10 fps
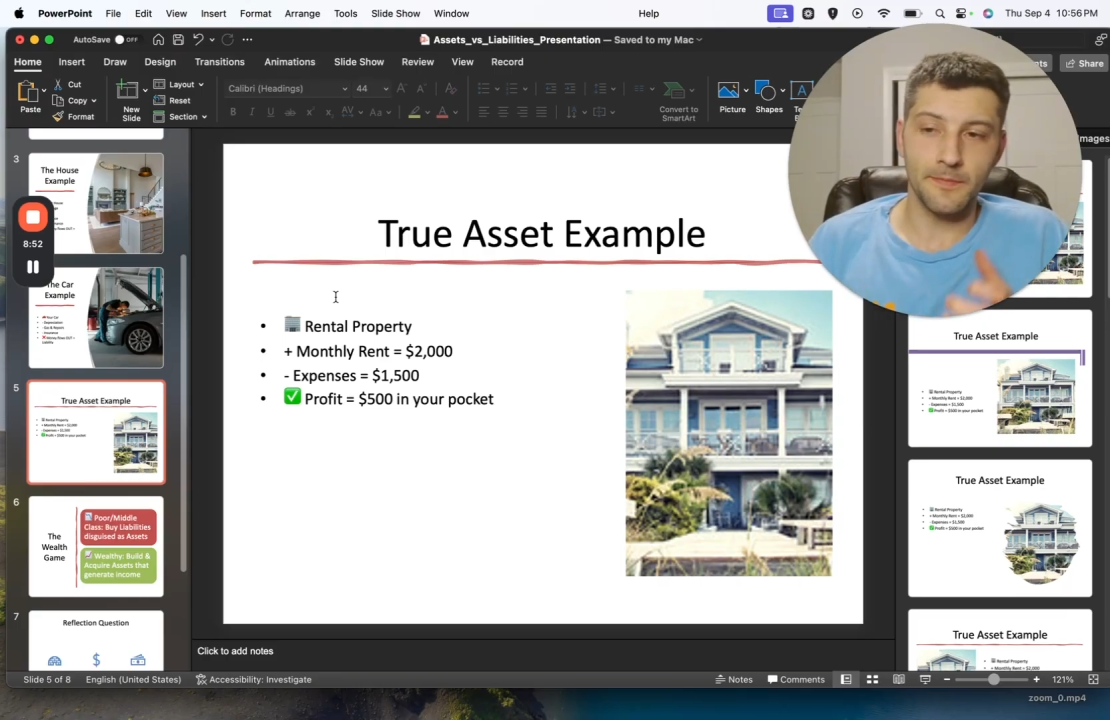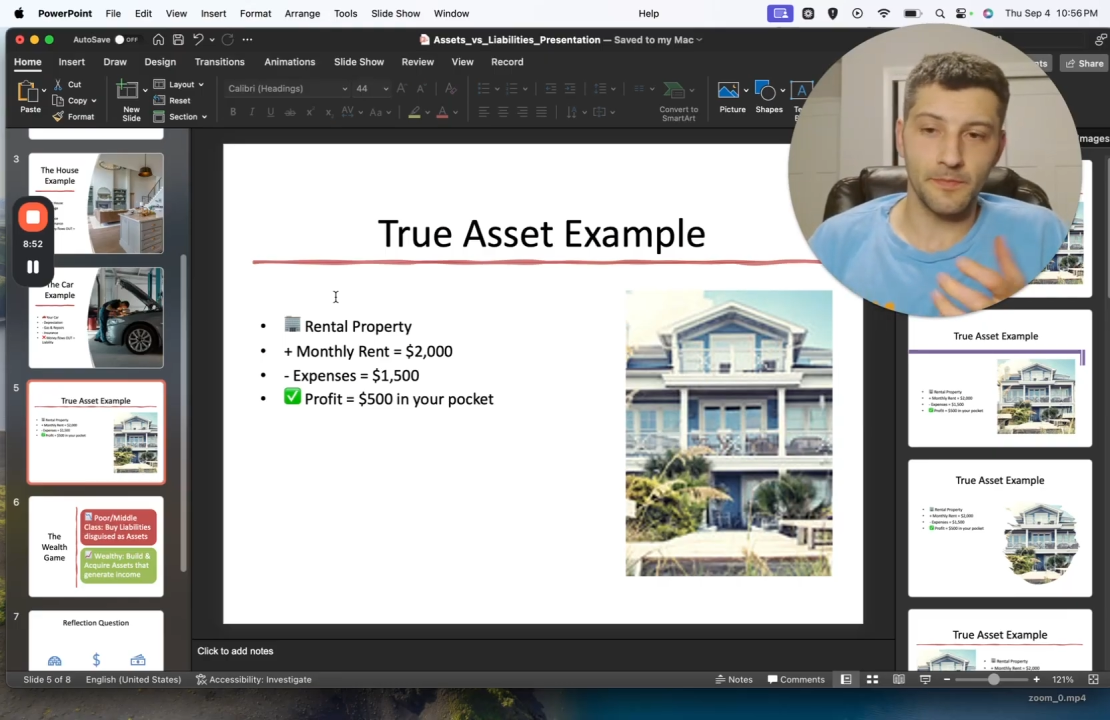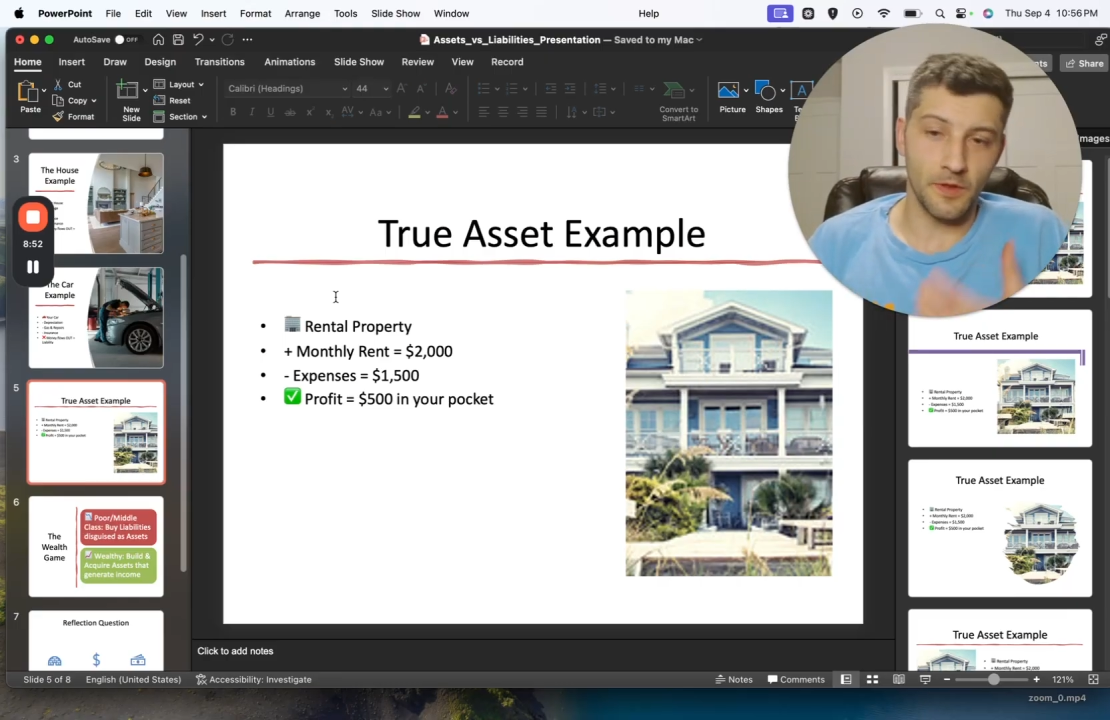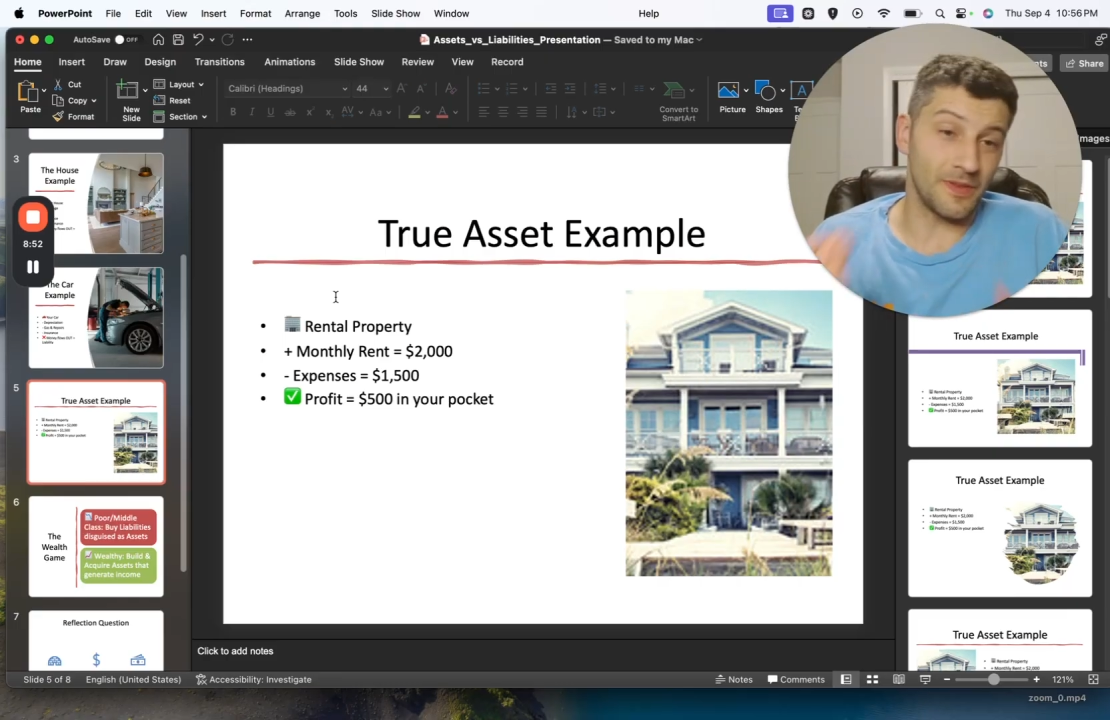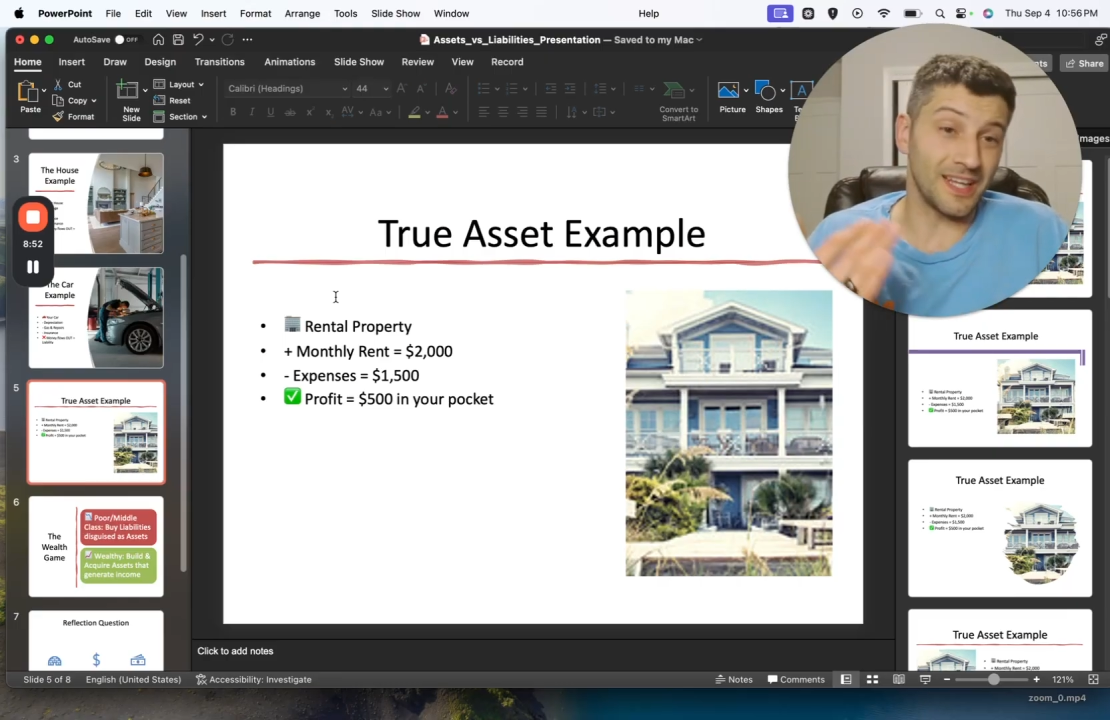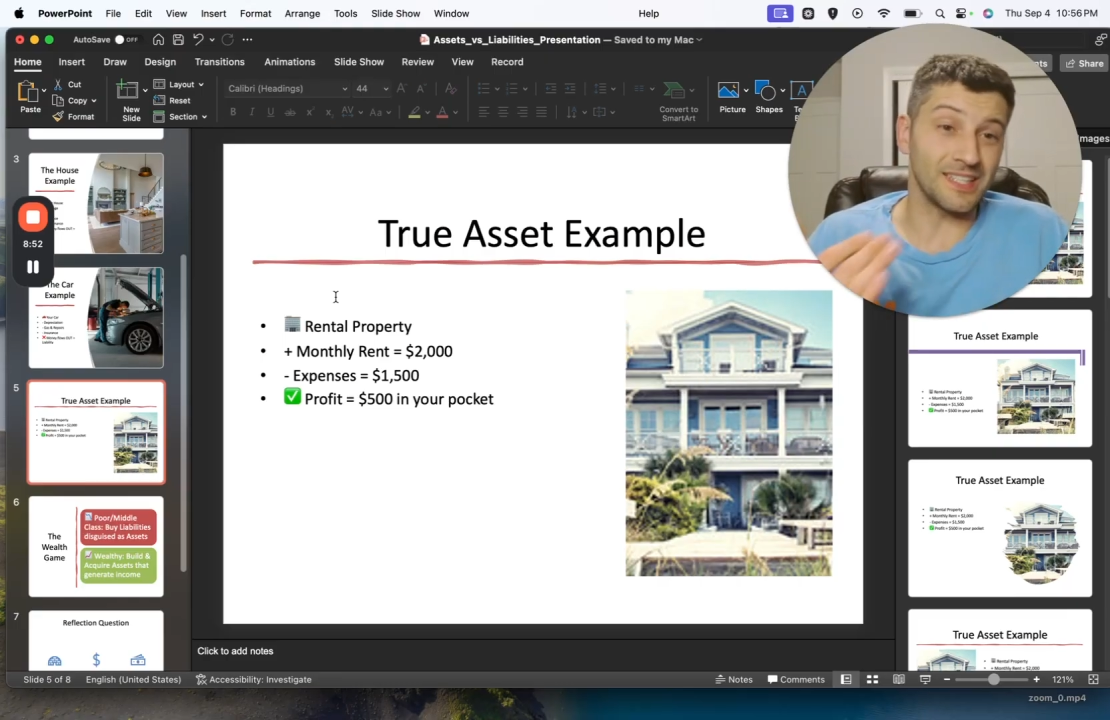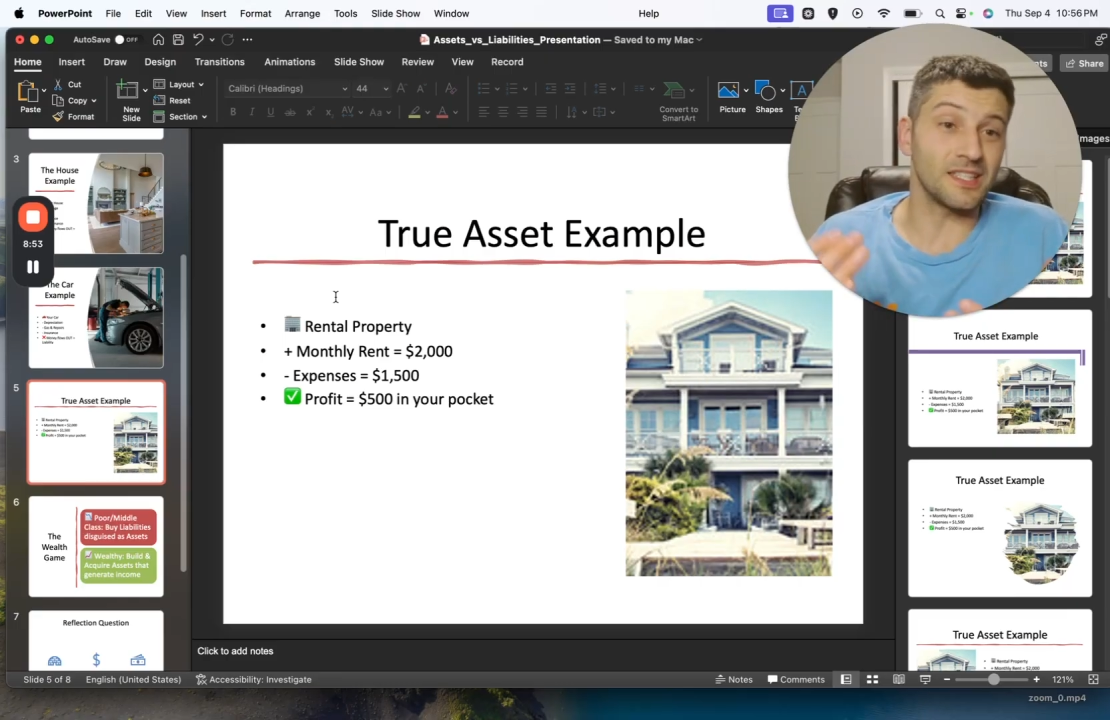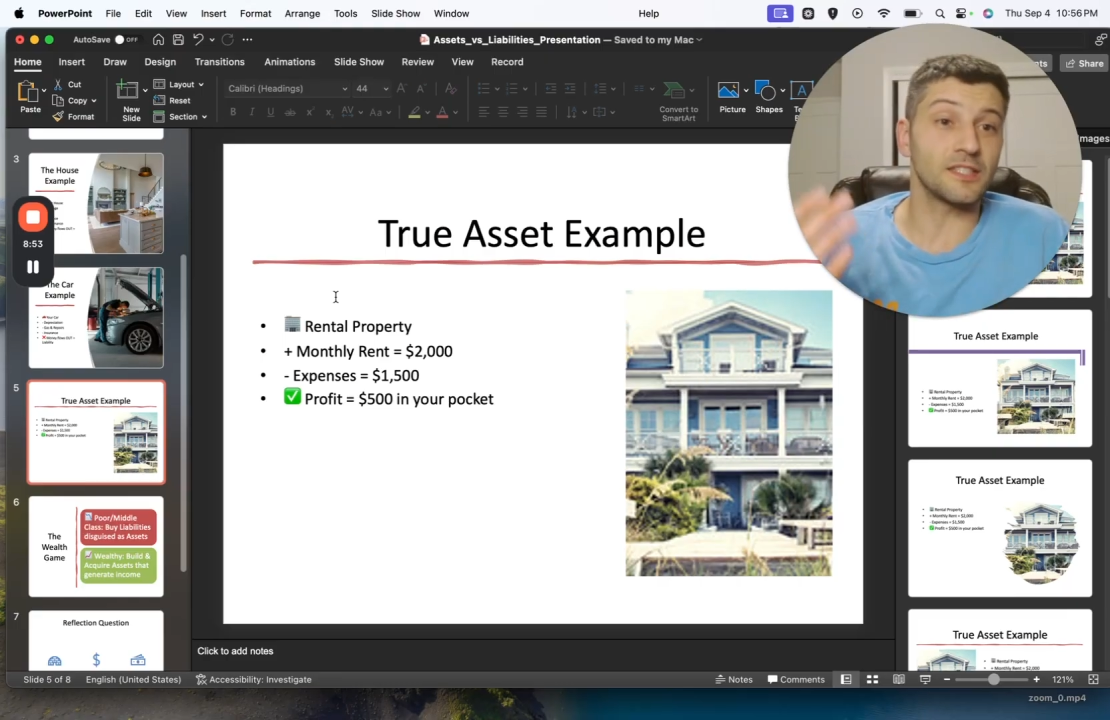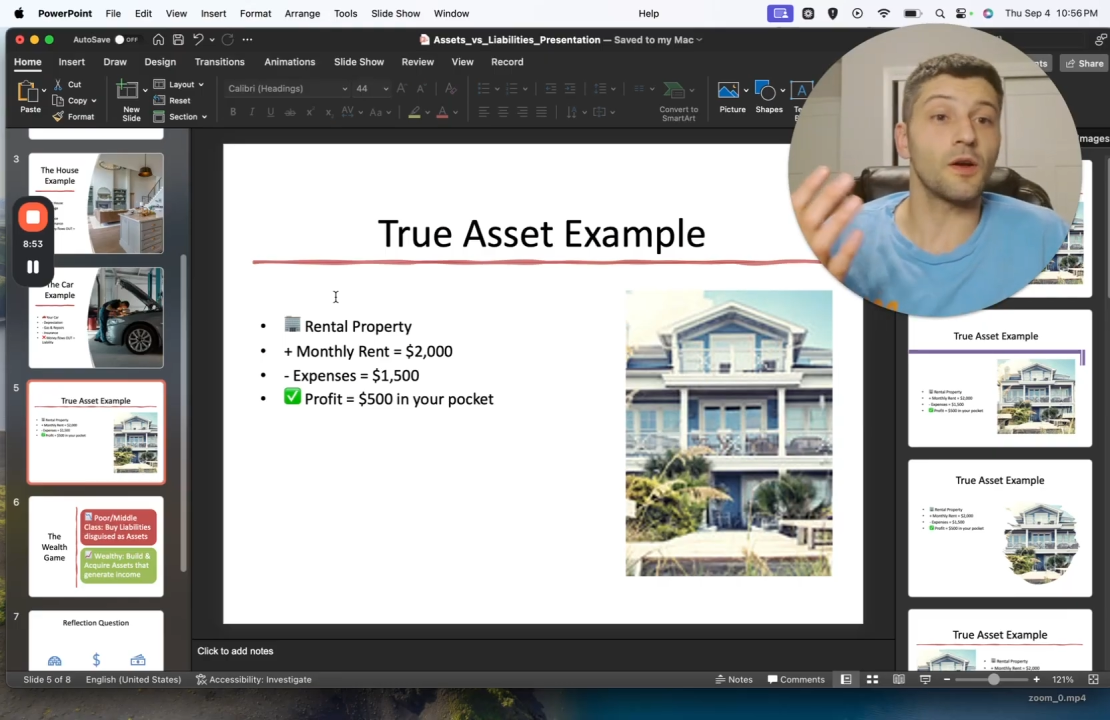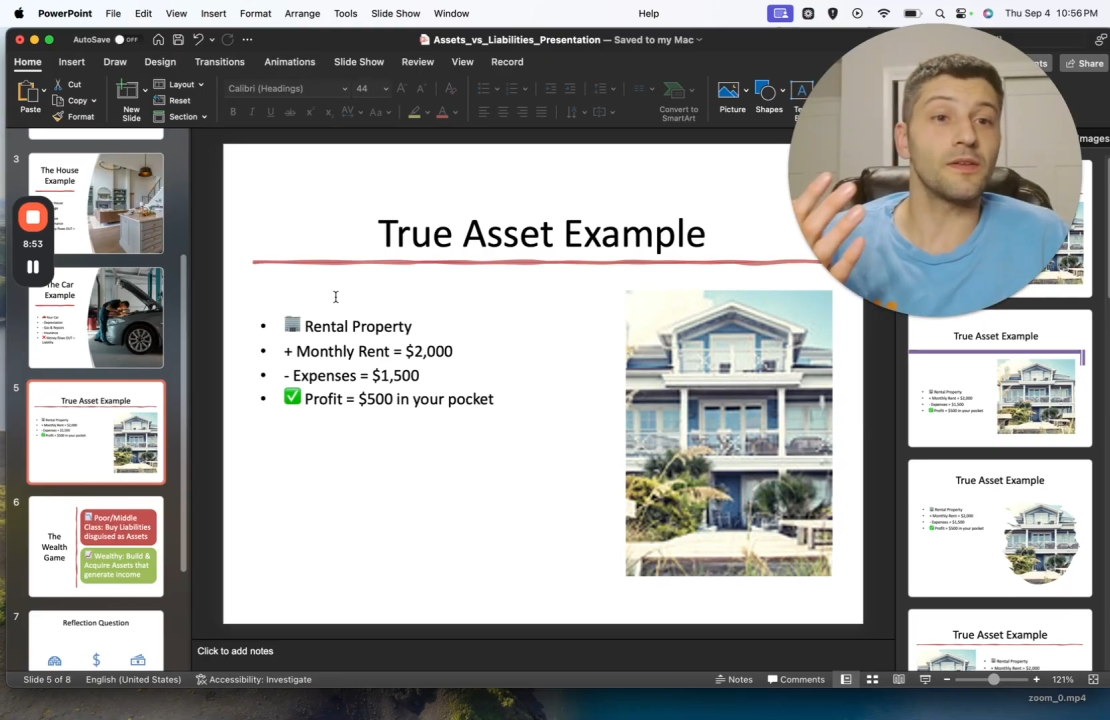The thing
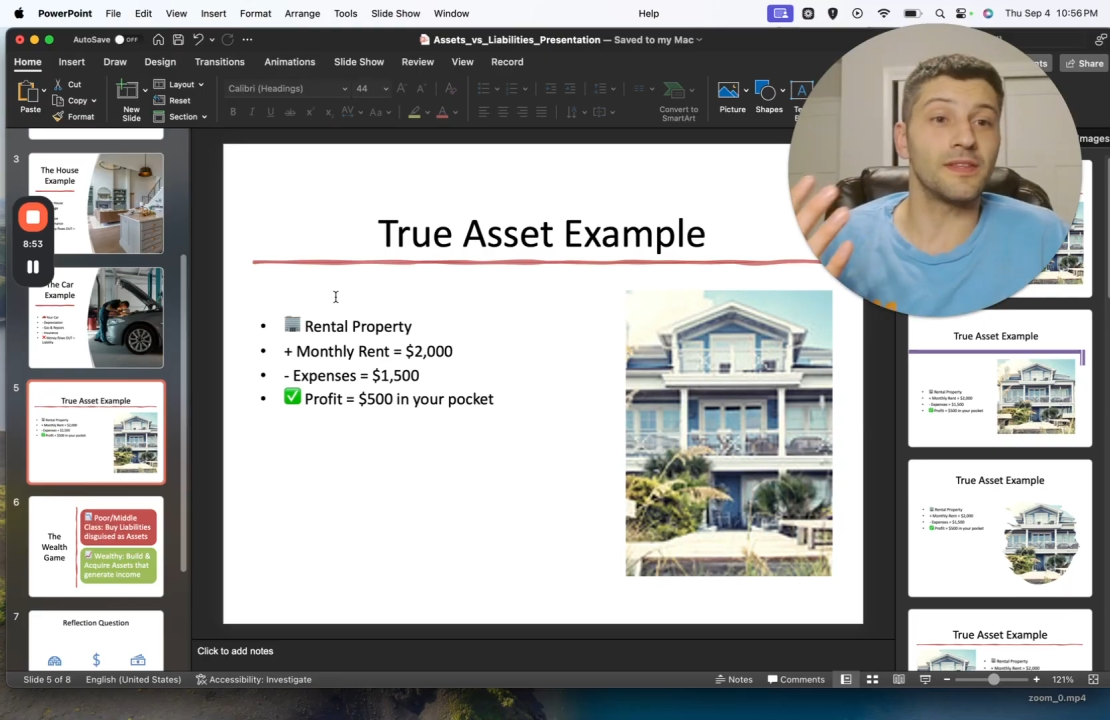is,